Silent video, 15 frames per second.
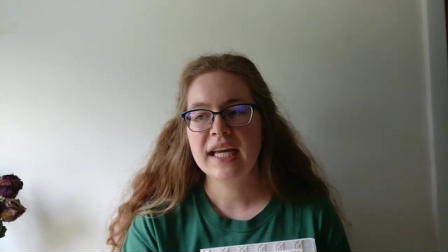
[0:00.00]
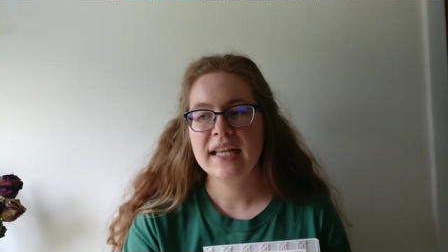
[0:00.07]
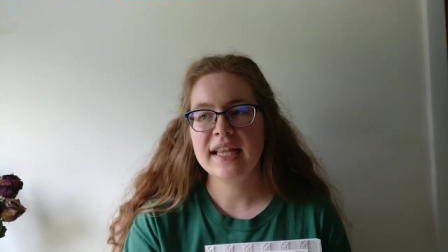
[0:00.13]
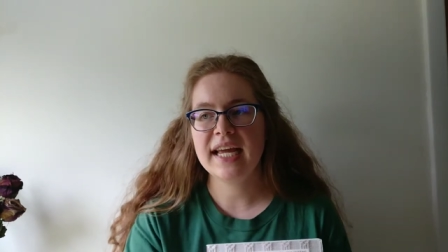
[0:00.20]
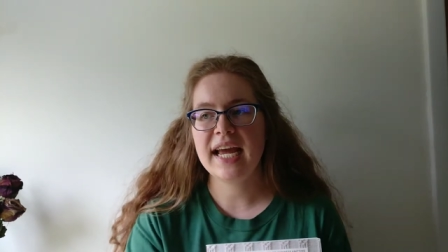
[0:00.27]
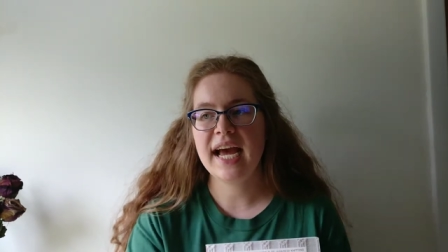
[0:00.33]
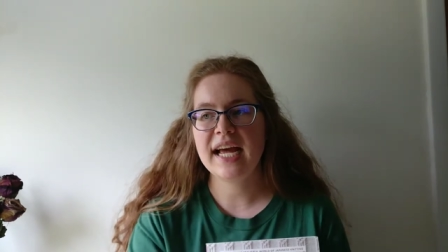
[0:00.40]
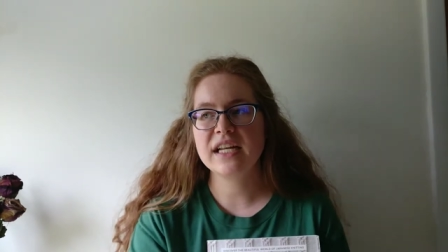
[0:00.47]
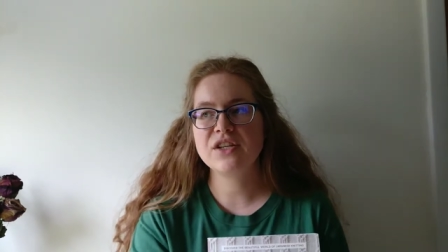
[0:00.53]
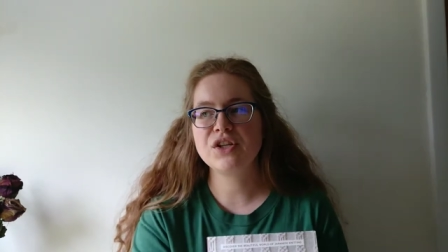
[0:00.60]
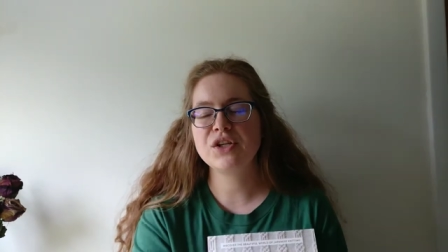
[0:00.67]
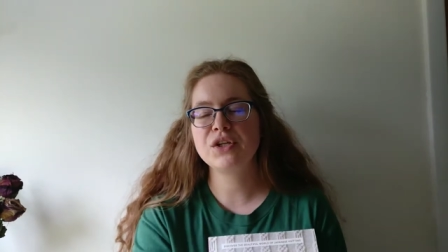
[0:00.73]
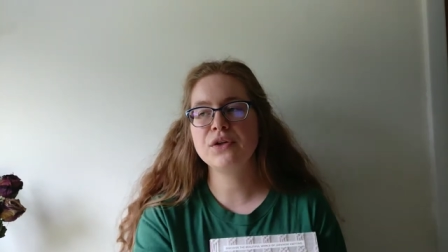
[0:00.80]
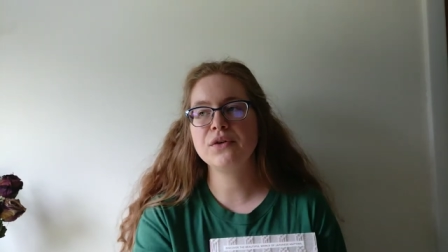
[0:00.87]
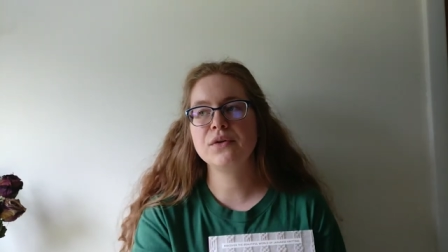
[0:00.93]
They had
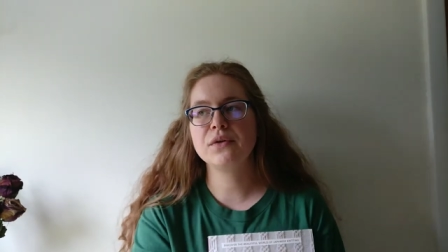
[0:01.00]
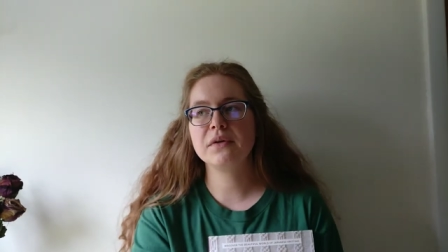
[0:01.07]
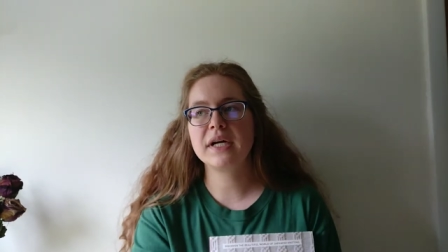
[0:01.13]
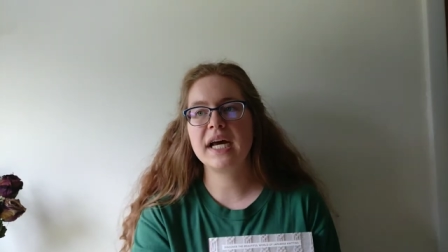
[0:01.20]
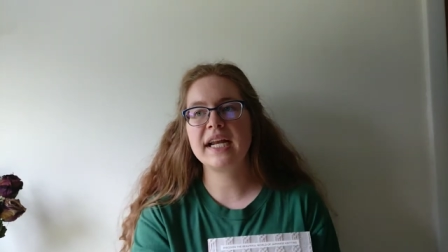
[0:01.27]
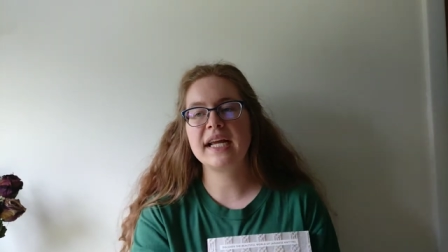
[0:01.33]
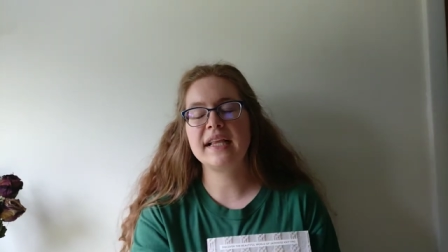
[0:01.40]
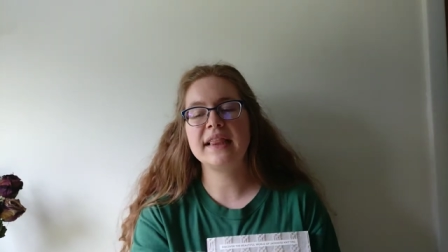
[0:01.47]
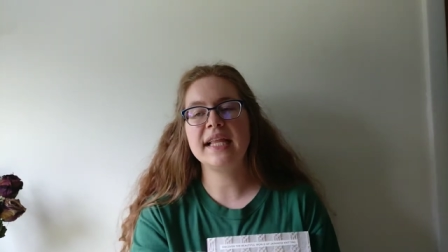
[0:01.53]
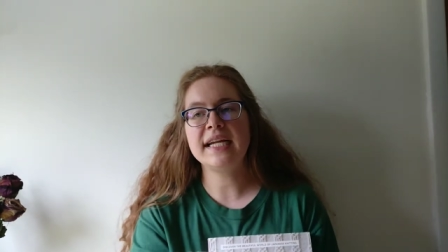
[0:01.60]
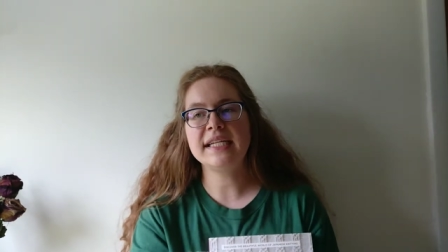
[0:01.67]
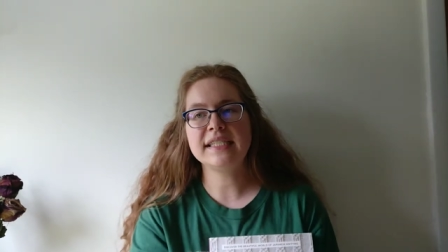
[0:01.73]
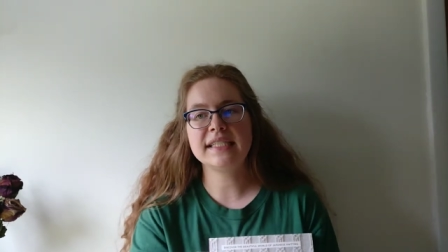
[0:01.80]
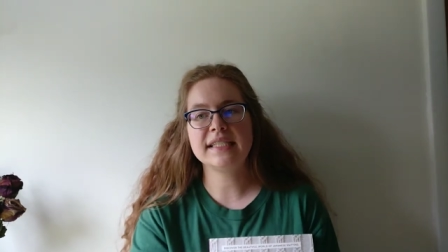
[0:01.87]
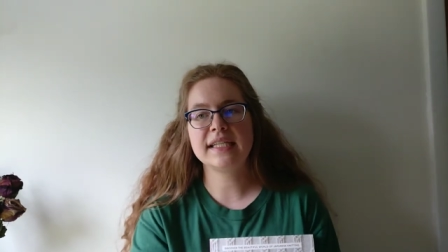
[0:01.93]
two and I
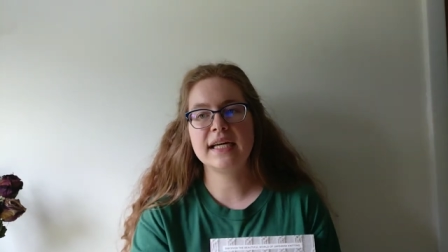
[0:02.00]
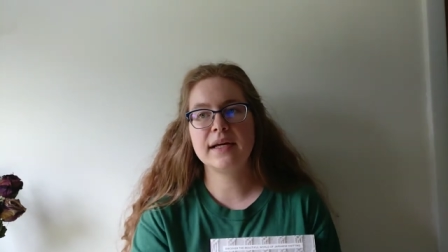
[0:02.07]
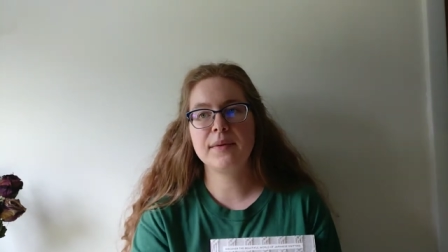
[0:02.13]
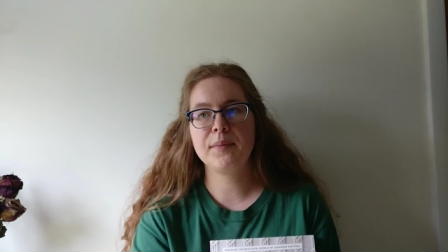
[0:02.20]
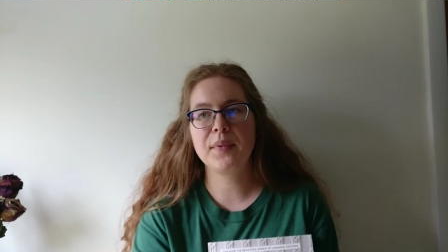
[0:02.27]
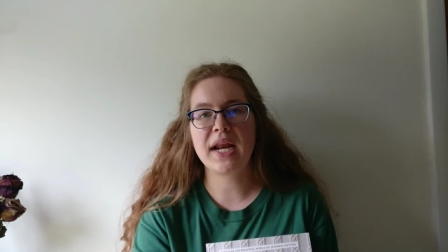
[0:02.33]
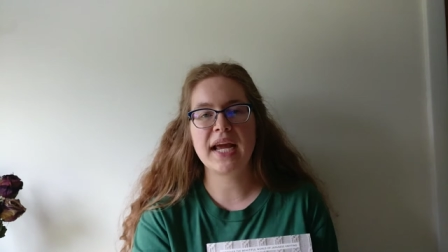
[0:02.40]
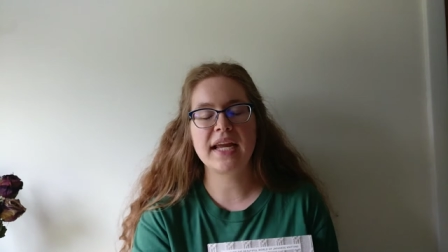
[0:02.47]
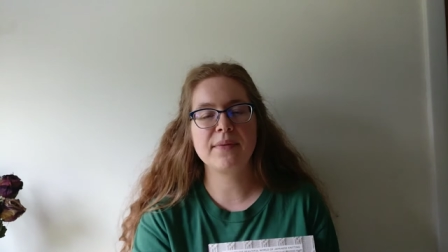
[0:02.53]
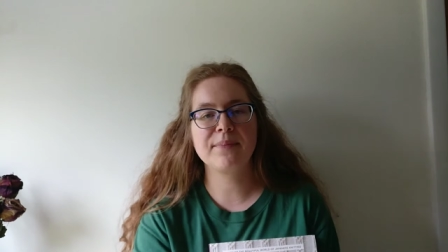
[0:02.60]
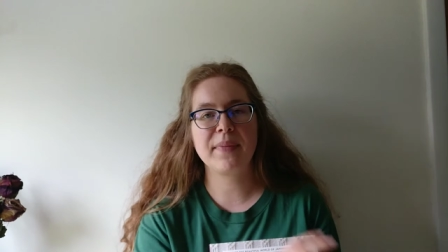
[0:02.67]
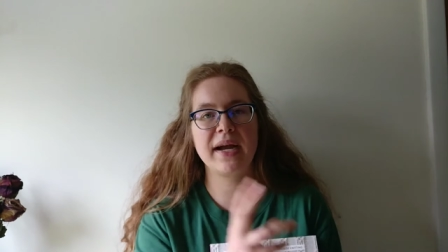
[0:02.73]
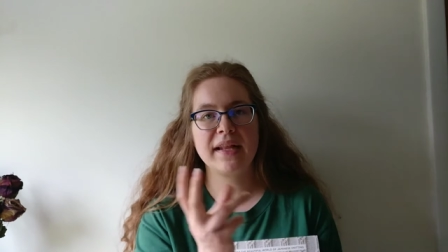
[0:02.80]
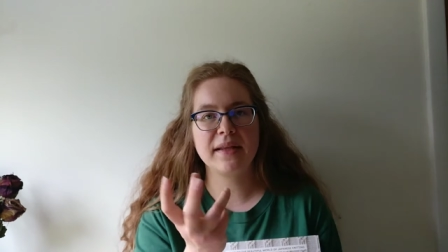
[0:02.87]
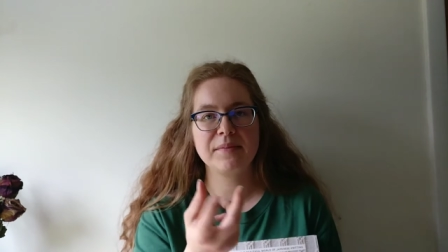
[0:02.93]
liked them, but I
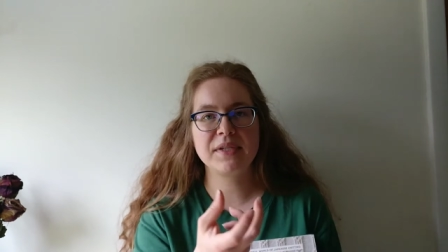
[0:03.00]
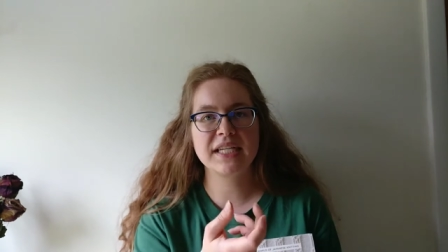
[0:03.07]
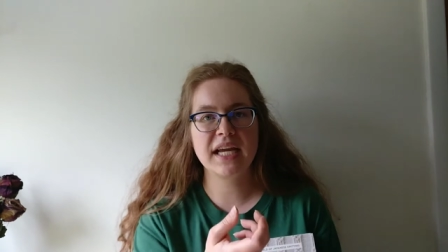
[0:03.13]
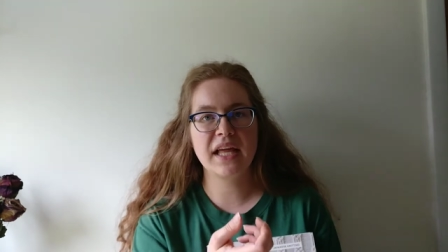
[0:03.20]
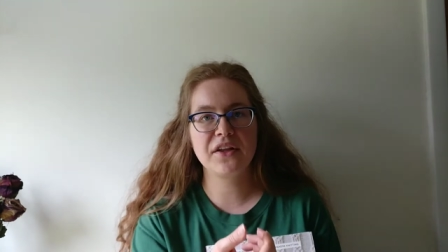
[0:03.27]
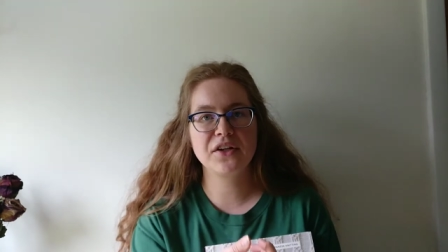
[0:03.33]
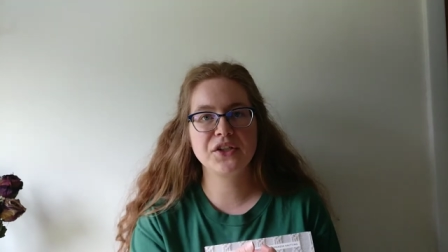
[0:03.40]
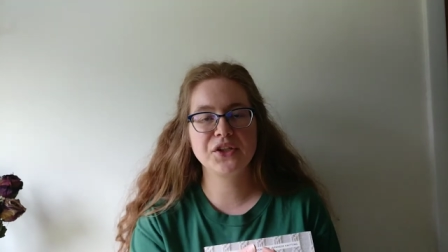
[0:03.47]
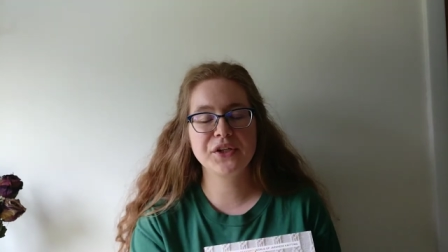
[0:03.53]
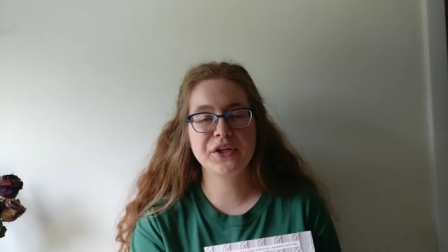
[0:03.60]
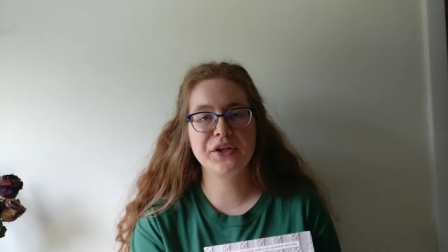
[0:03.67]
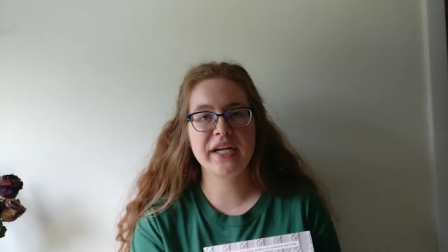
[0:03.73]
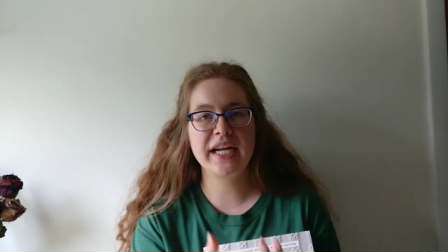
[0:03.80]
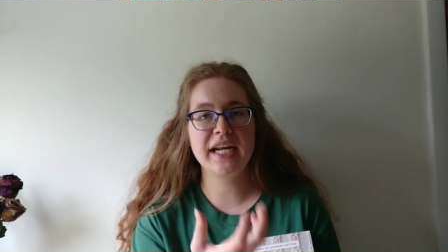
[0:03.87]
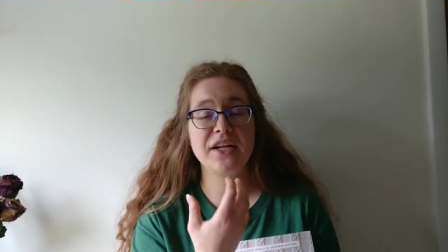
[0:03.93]
combined them together to
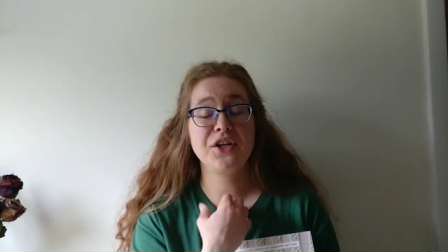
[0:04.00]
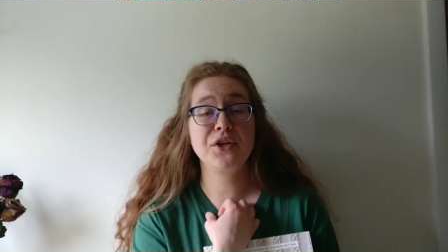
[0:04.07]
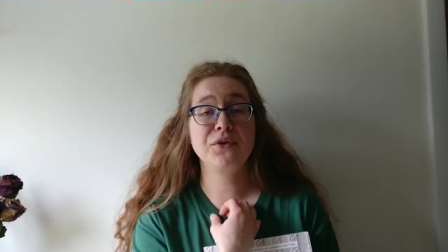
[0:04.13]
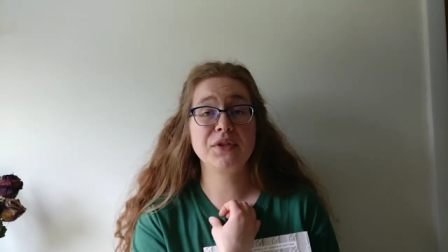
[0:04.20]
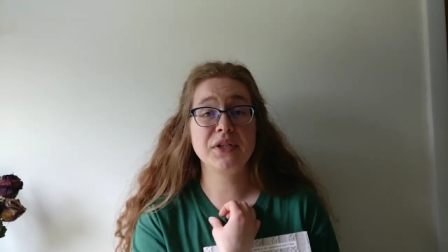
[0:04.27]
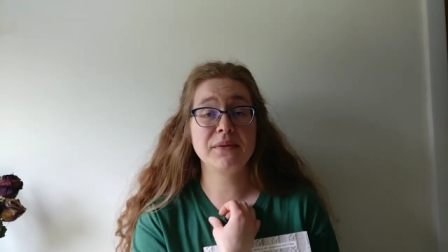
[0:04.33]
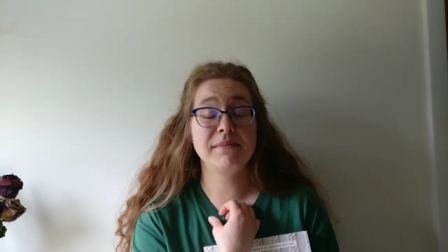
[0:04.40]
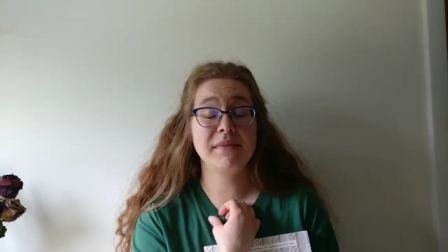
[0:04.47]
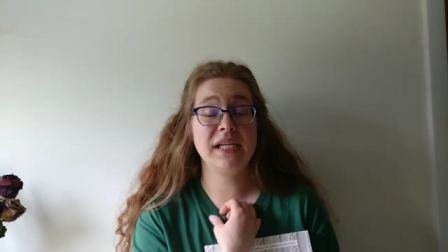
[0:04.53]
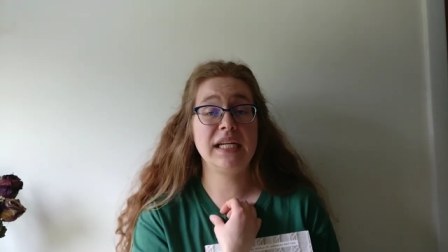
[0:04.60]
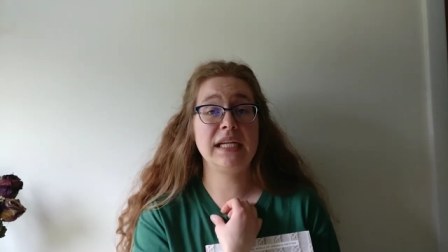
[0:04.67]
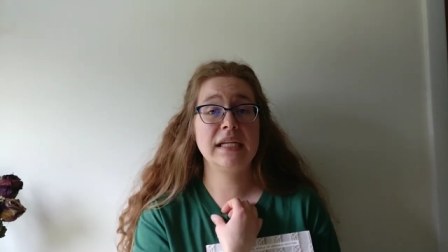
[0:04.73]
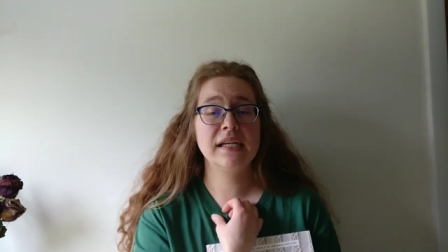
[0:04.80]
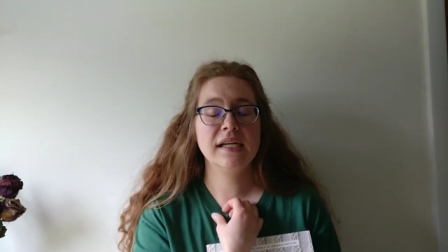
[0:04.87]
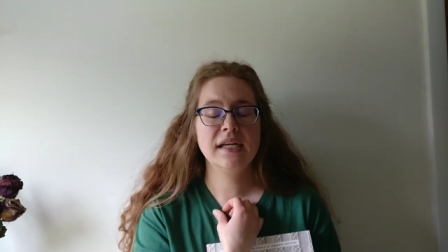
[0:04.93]
create a new to me